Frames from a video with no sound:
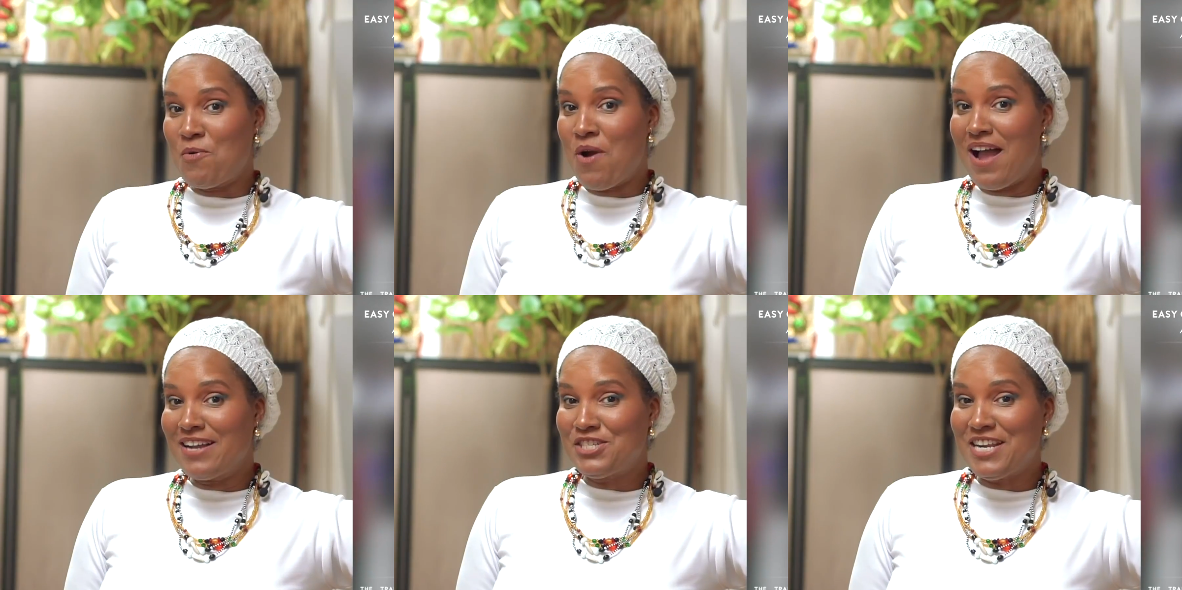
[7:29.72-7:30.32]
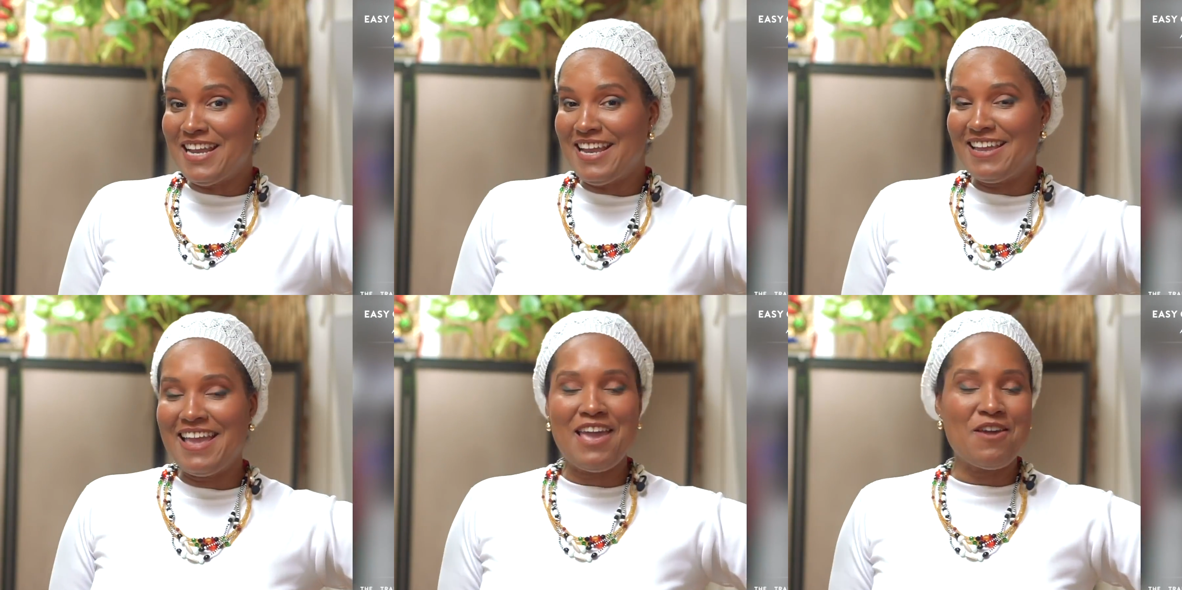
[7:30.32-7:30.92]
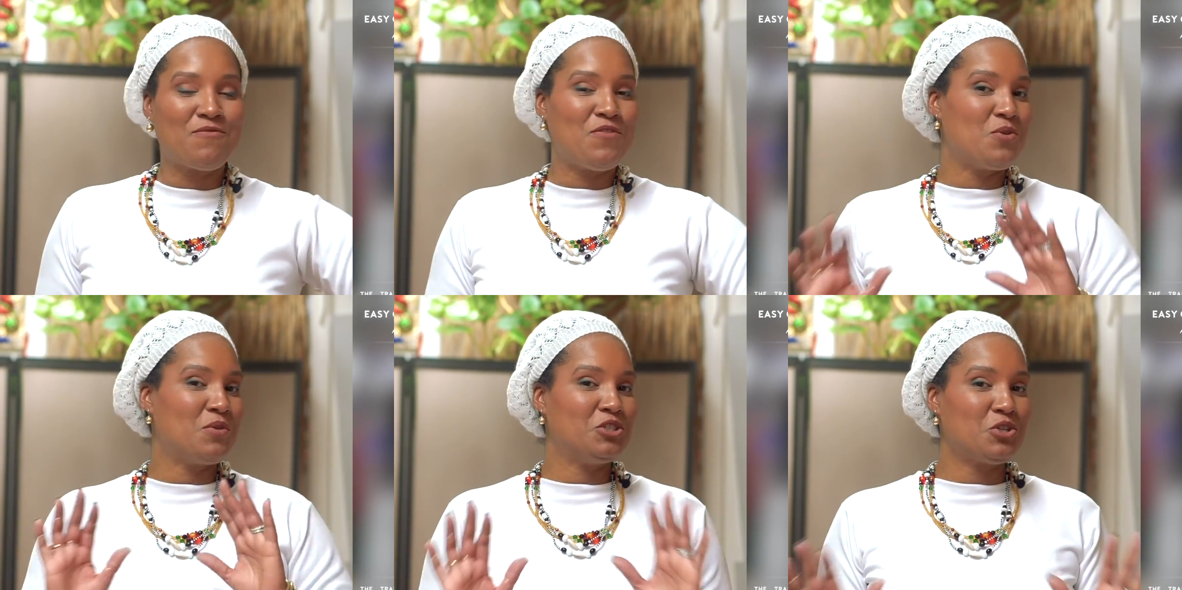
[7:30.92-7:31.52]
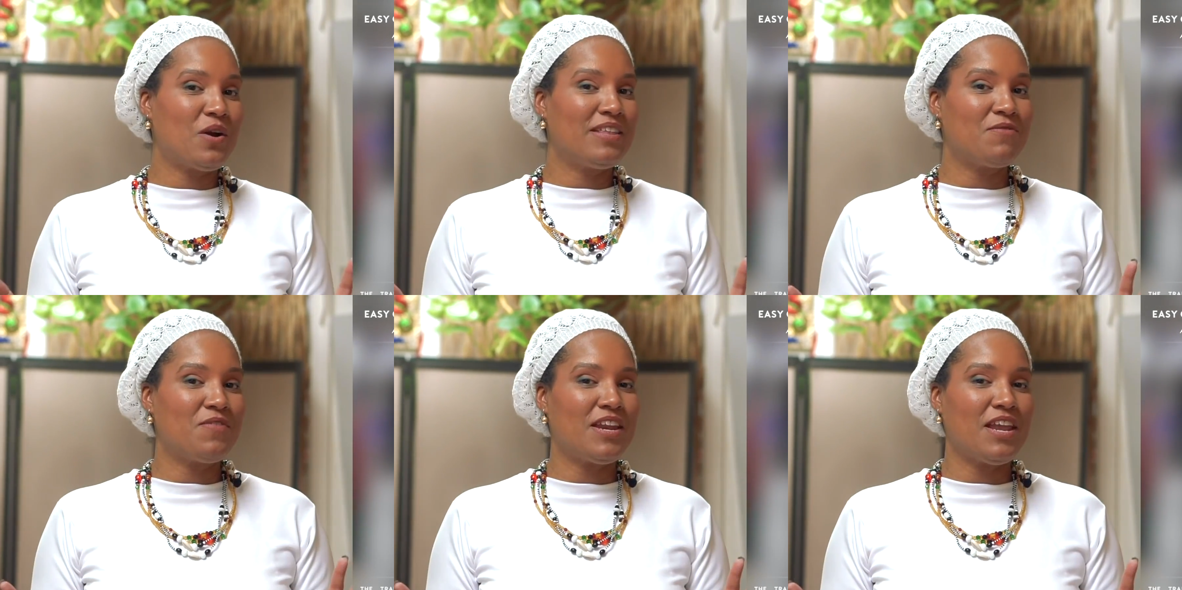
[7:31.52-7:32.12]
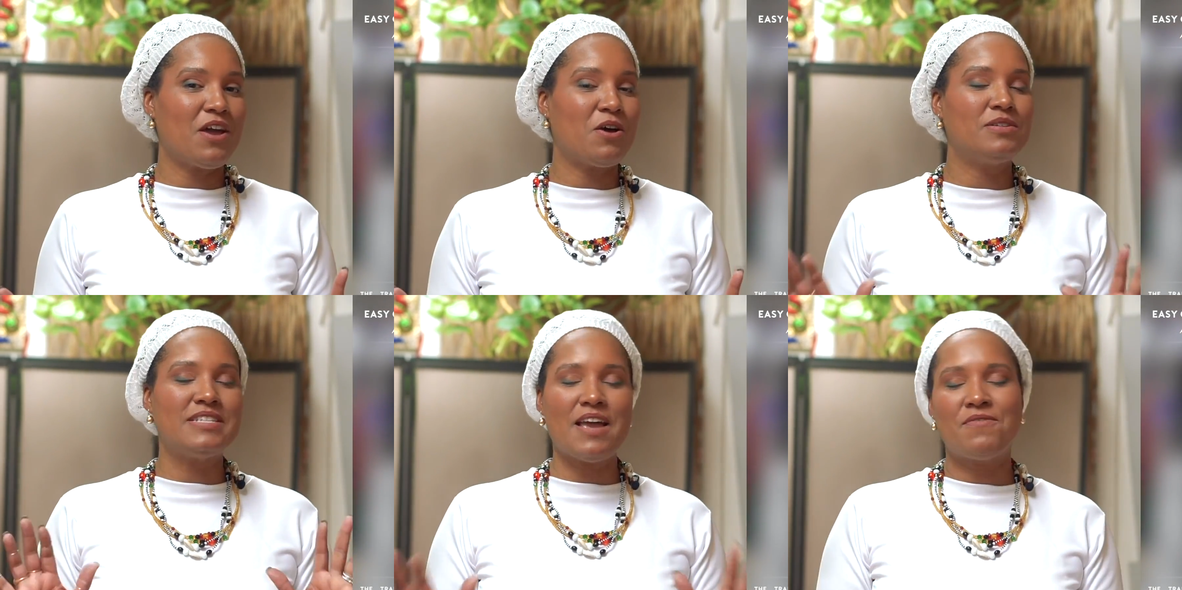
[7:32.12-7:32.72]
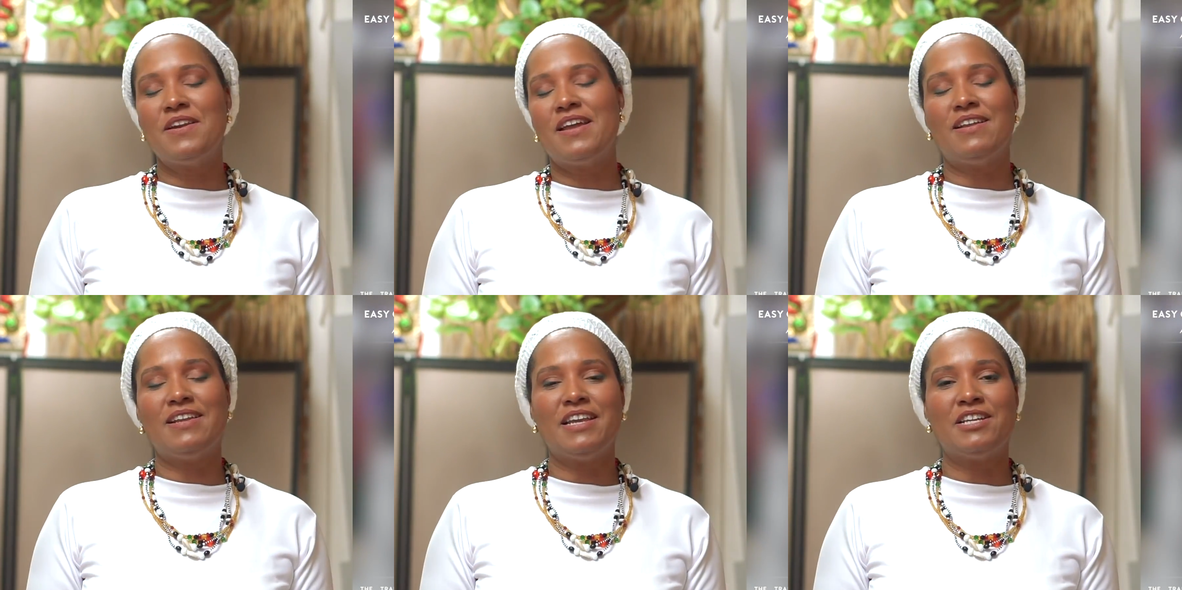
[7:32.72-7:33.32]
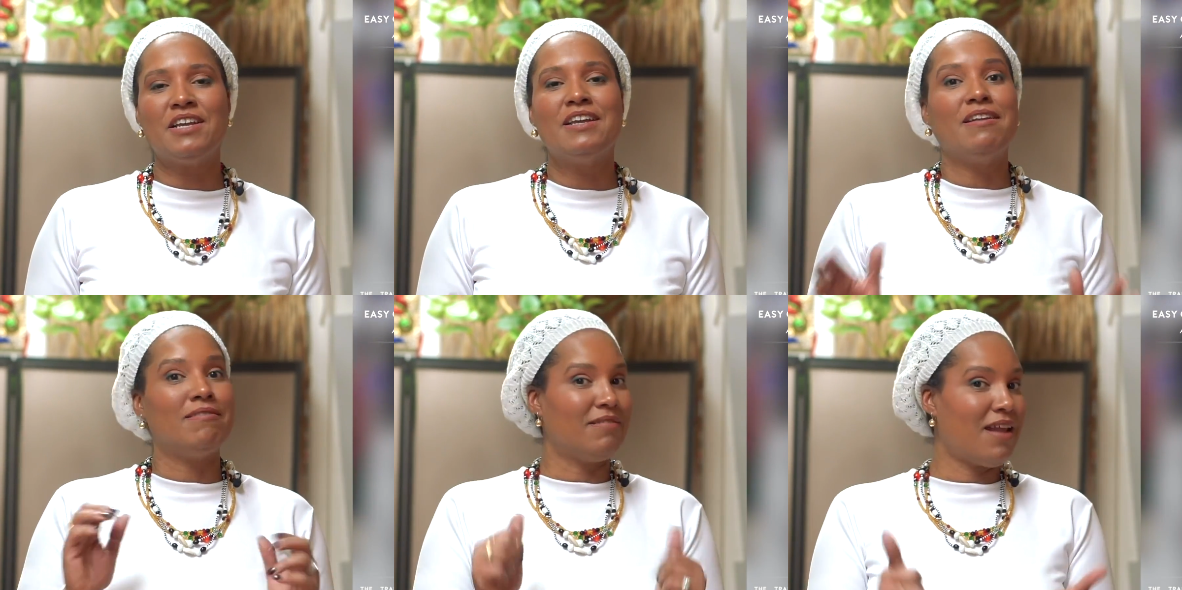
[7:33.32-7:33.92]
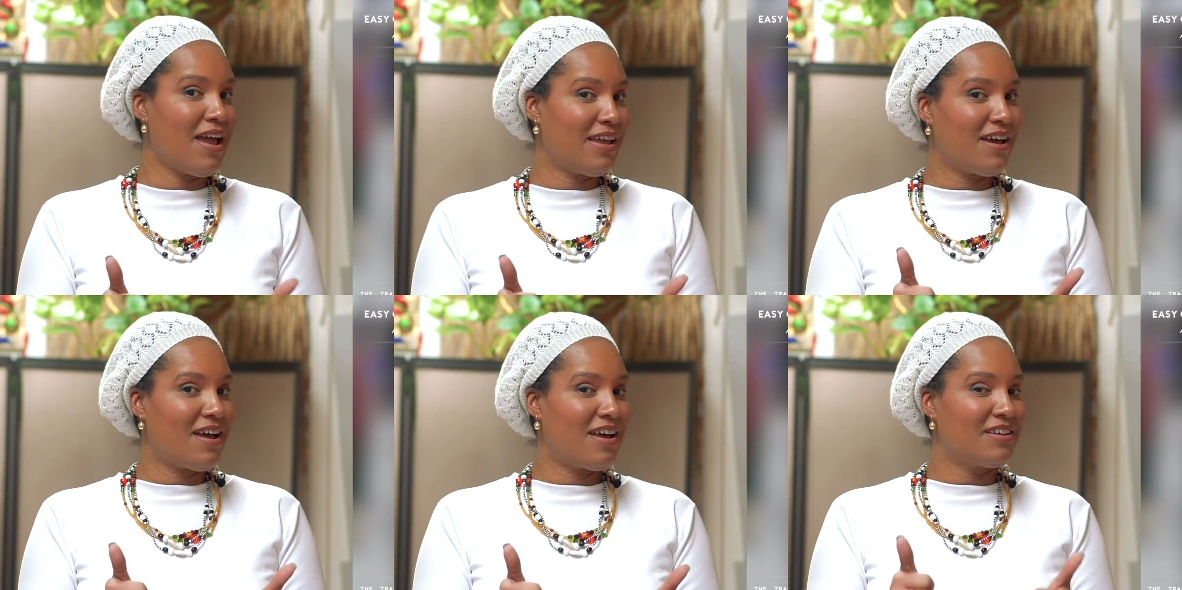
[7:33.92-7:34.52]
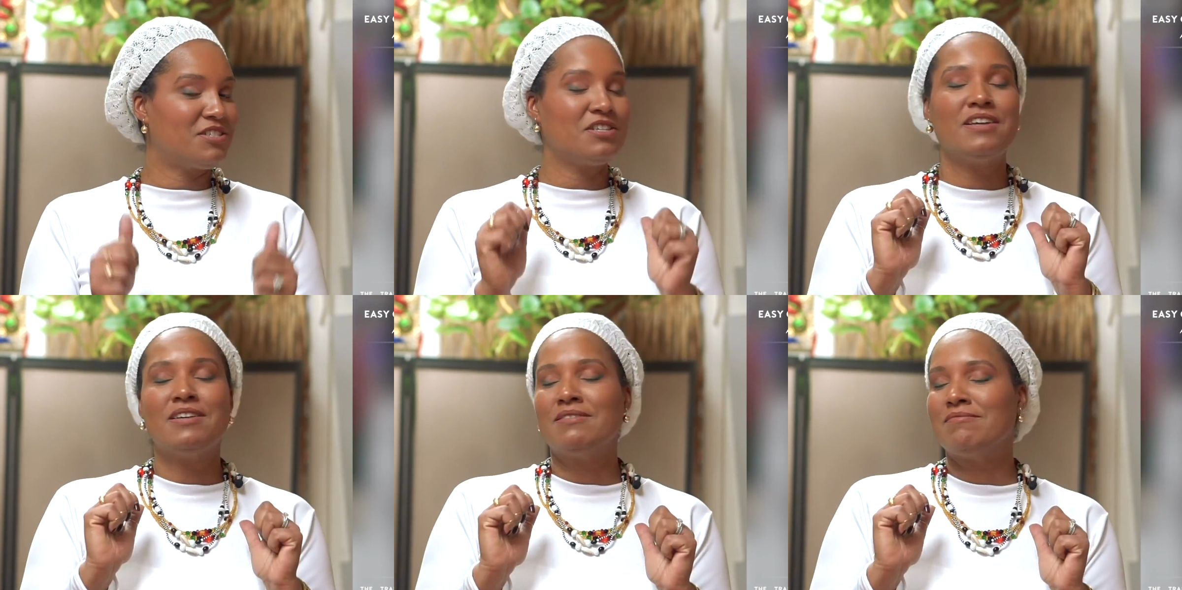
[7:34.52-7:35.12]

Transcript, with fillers: for watching if you enjoyed the video definitely like us